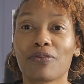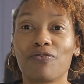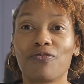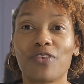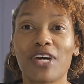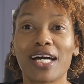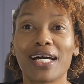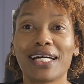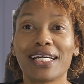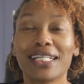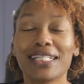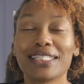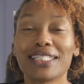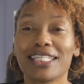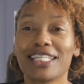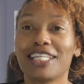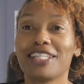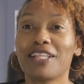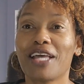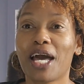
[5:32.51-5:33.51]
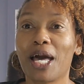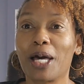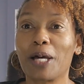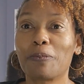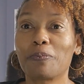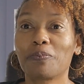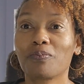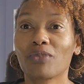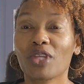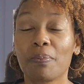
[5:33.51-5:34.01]
find
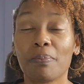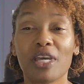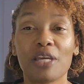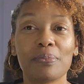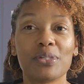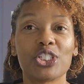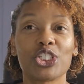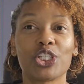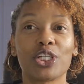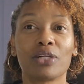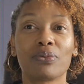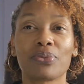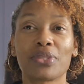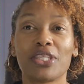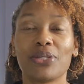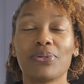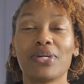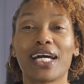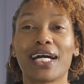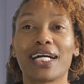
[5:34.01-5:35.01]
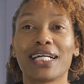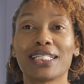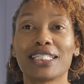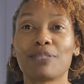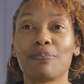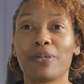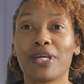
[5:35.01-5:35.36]
and maybe share it with you guys.